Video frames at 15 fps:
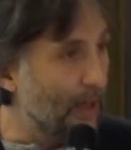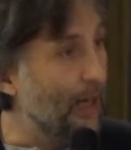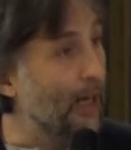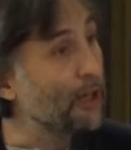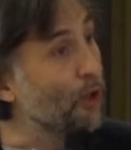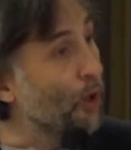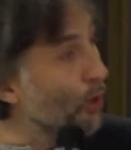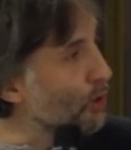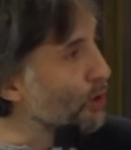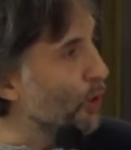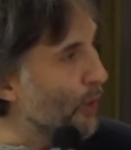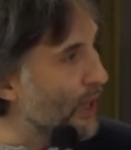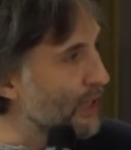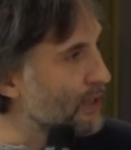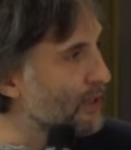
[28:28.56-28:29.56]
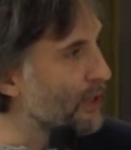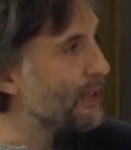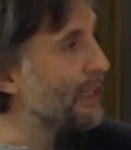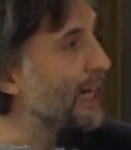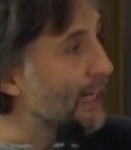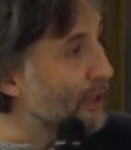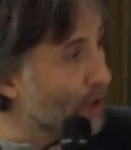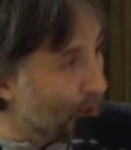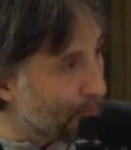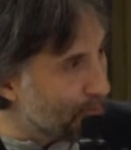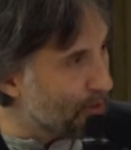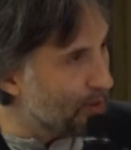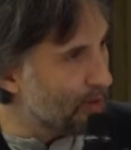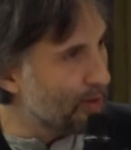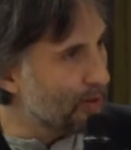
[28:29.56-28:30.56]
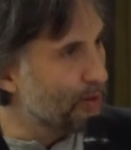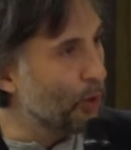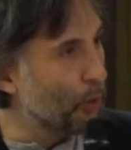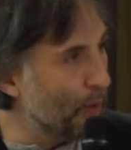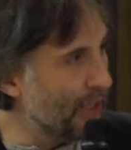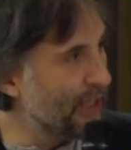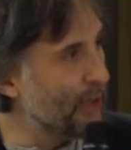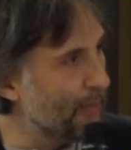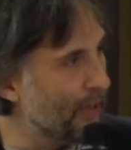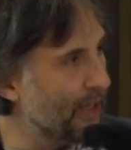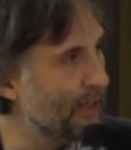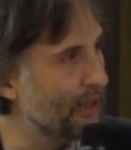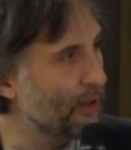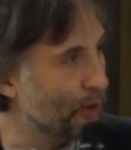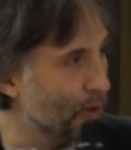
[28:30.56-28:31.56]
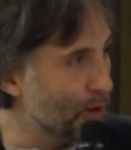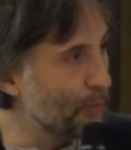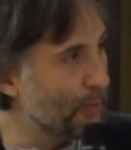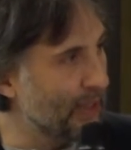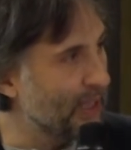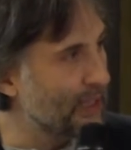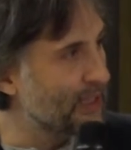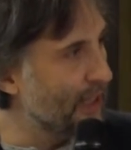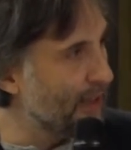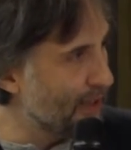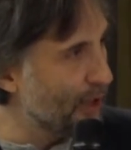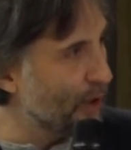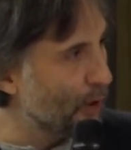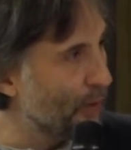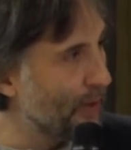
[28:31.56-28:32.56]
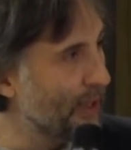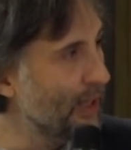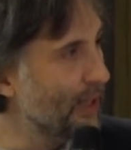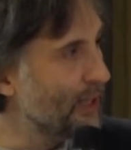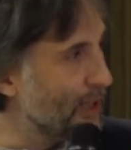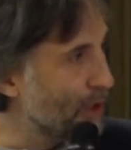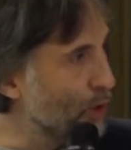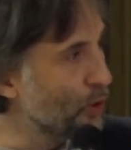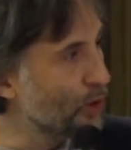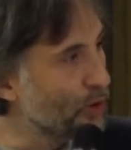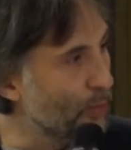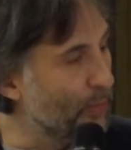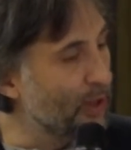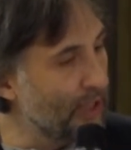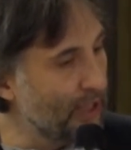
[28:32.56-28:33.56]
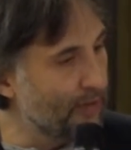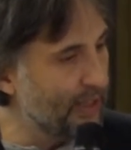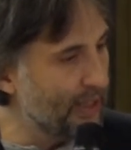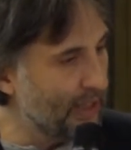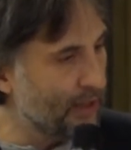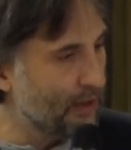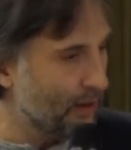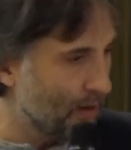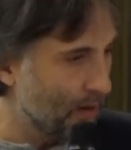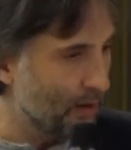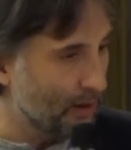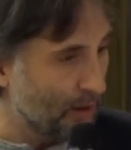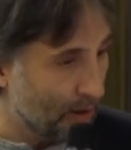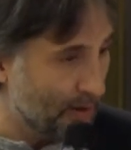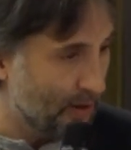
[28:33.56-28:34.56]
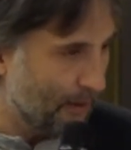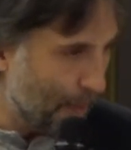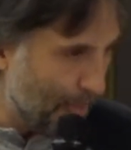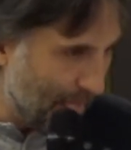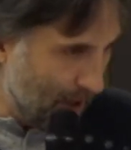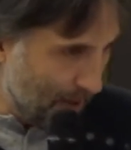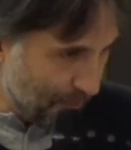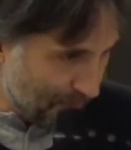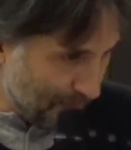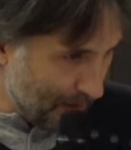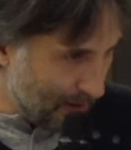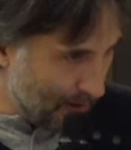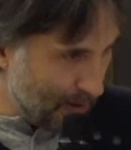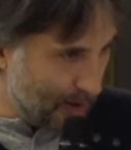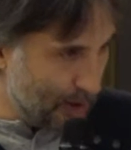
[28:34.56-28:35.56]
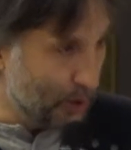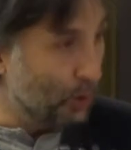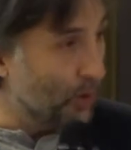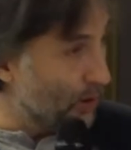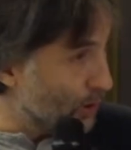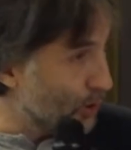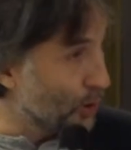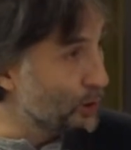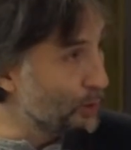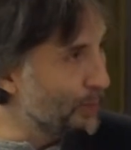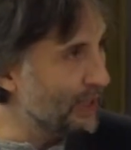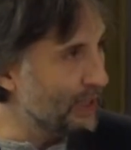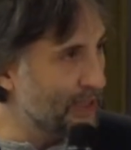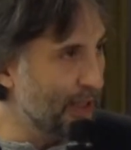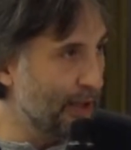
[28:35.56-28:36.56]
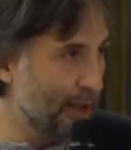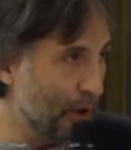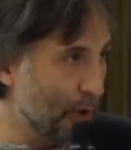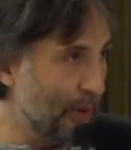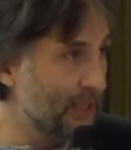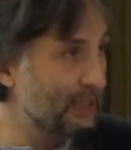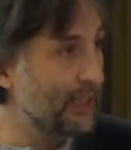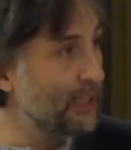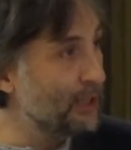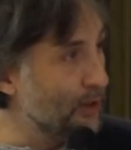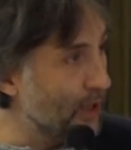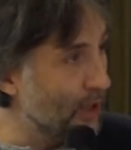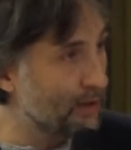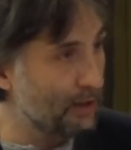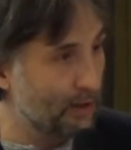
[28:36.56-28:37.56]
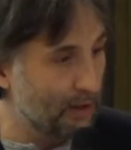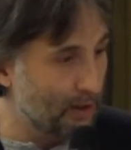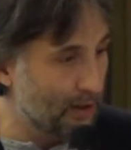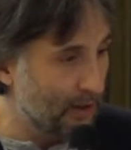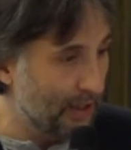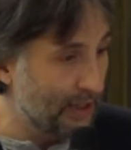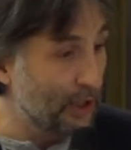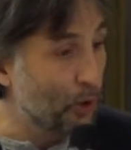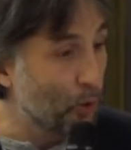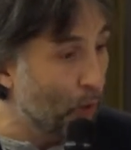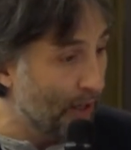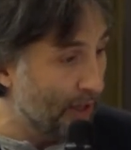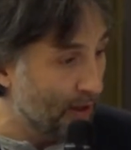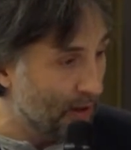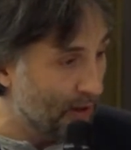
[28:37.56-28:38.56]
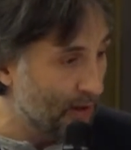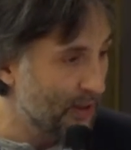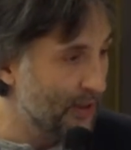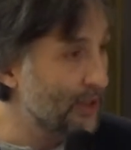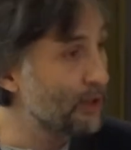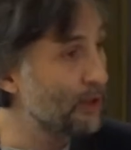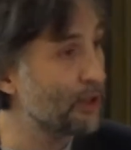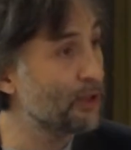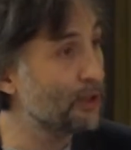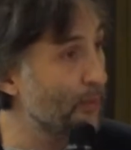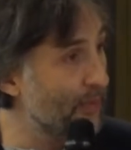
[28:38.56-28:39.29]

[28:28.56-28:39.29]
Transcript: And all the rest, they adopt the ready-made conspiracy theory. They choose to believe in it or not. So a conspiracy theorist is not an inquirer, is not